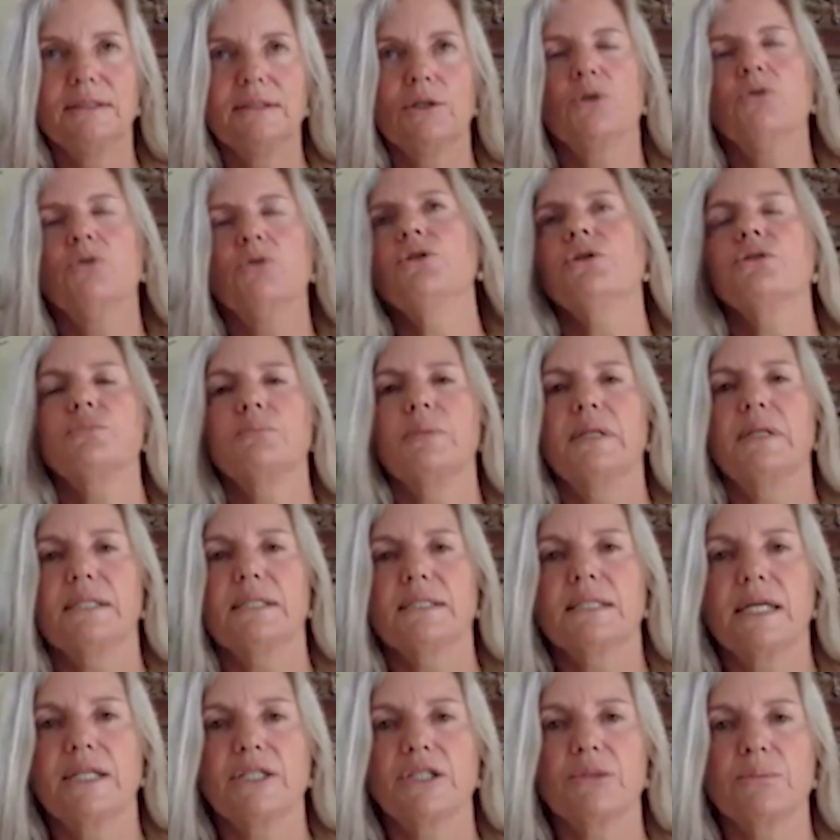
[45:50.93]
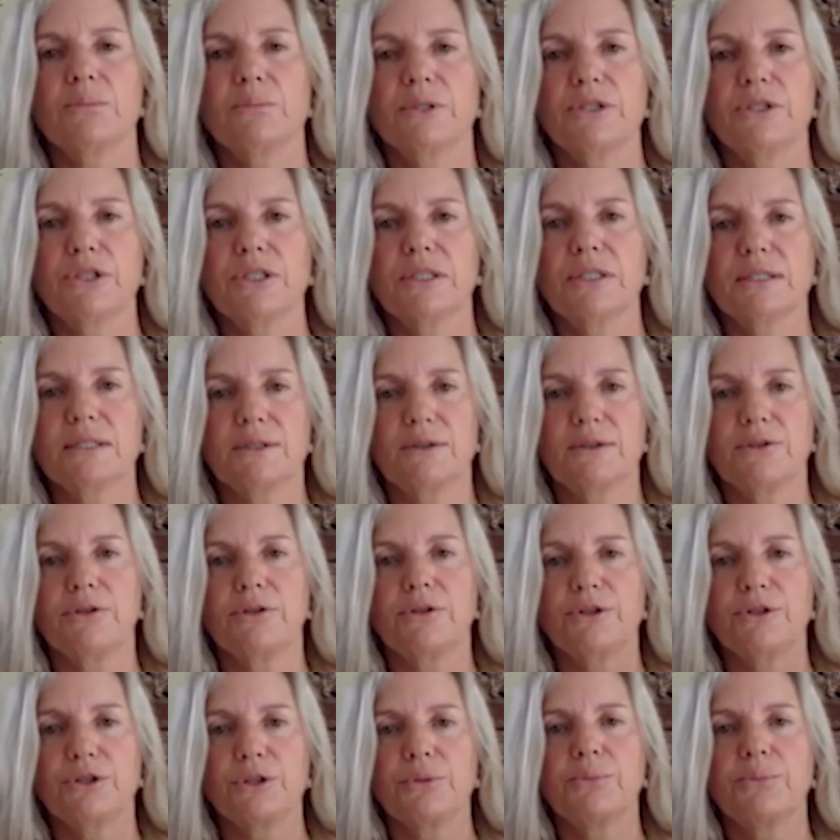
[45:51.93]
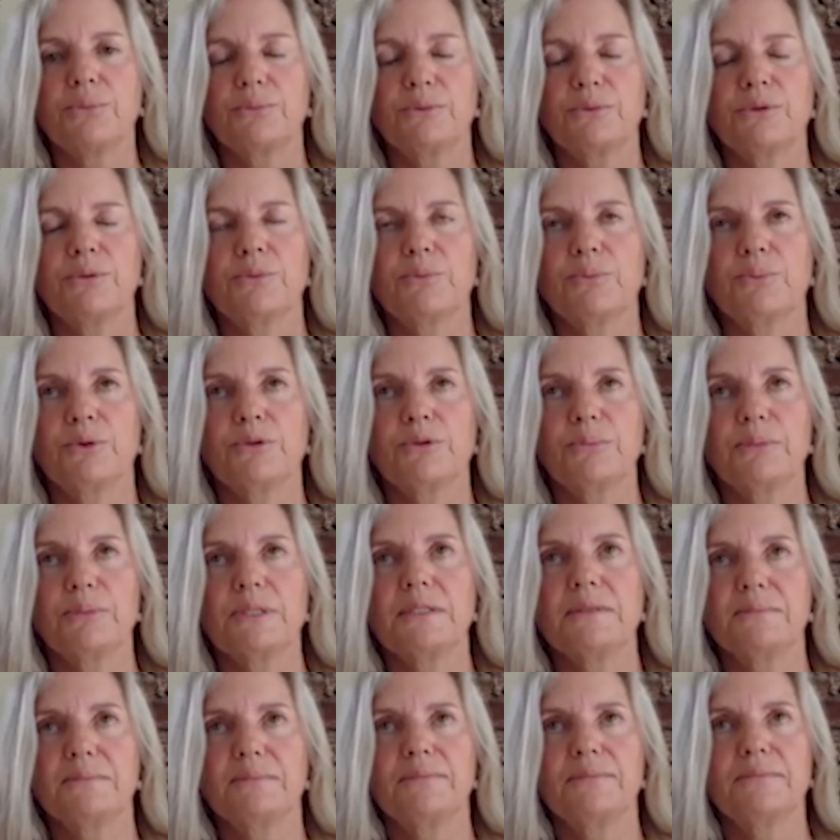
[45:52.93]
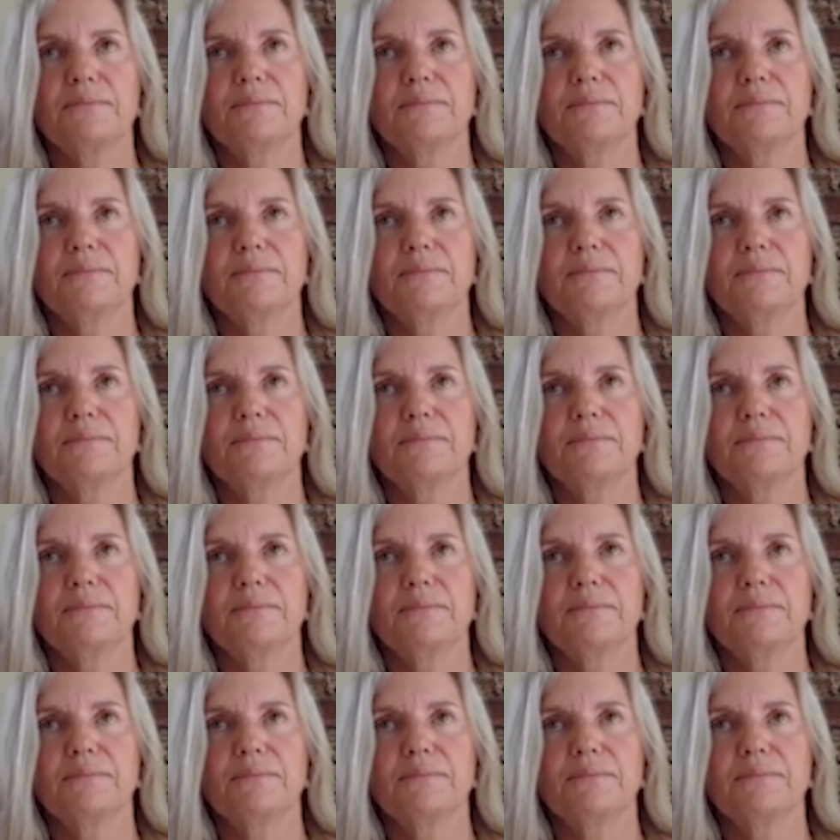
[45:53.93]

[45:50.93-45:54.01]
or not meditation, but just you want to be